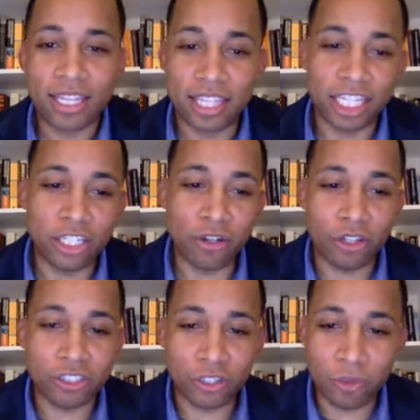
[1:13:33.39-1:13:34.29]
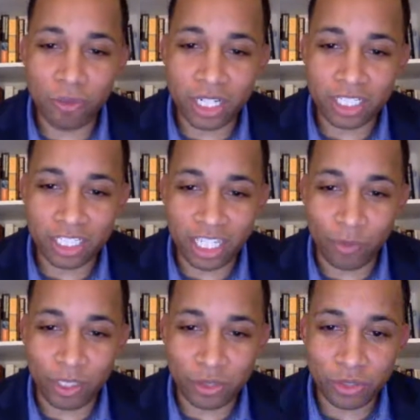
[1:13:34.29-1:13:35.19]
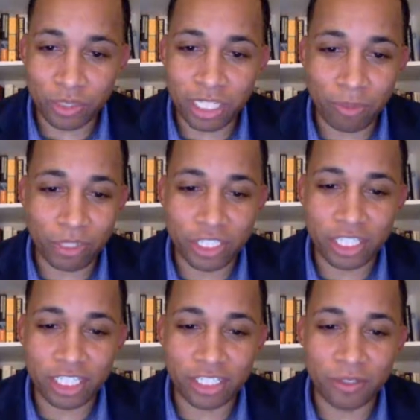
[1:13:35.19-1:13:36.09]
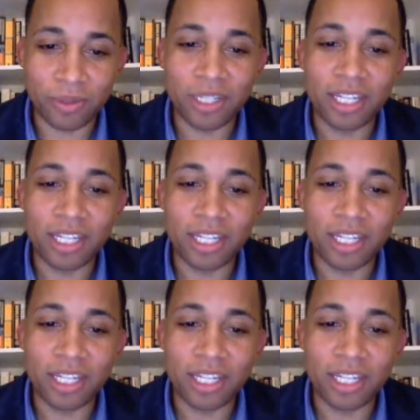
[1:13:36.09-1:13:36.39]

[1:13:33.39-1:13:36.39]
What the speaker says: Thank you all so much, and we truly appreciate you.